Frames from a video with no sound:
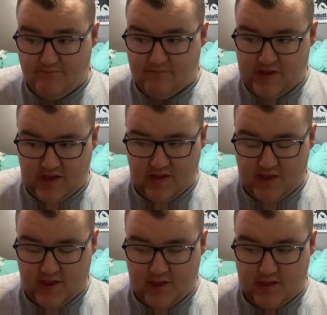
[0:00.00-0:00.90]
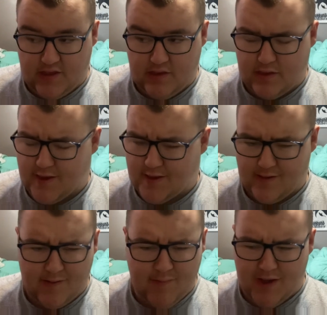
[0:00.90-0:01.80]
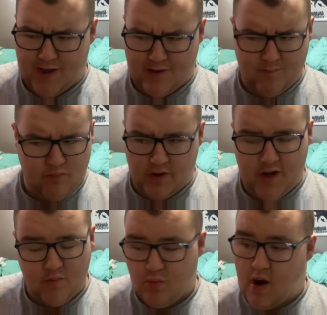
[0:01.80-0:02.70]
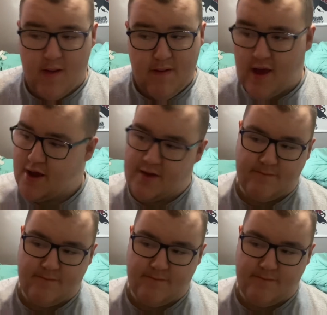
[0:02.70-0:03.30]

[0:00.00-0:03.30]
since, let me guess, bringing Ray back.